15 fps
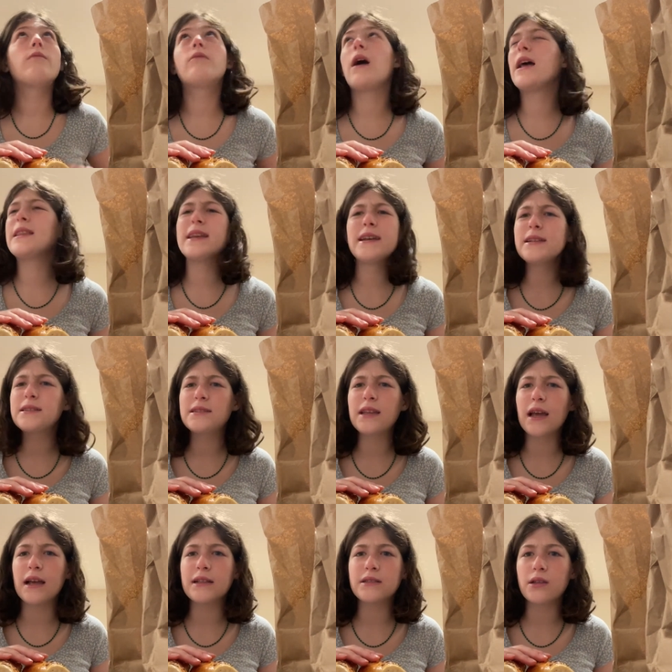I think
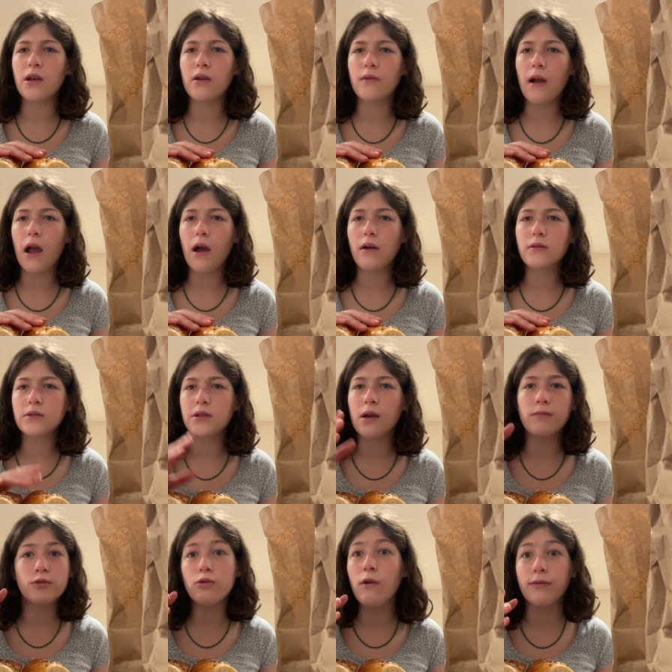it's around
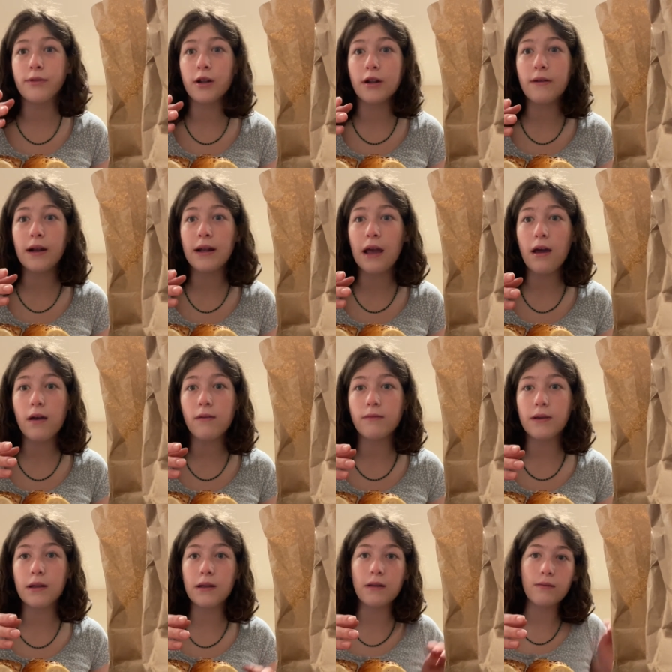12:30 right now, and
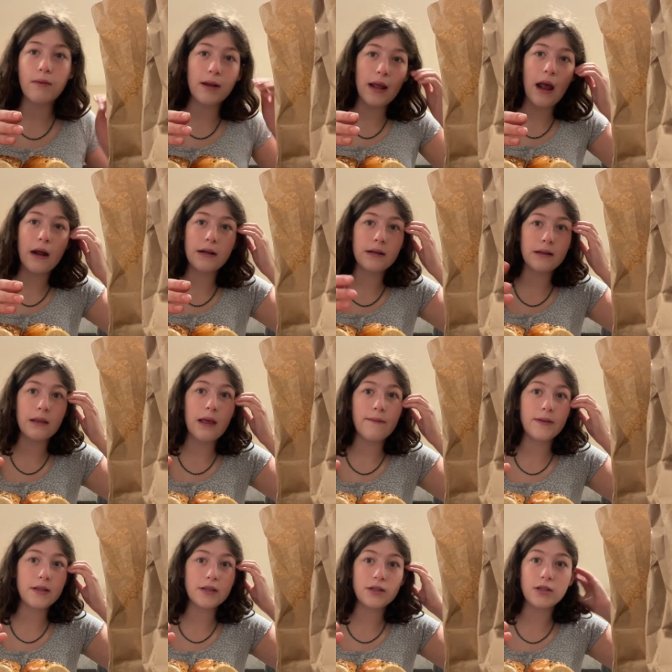we went out at 11.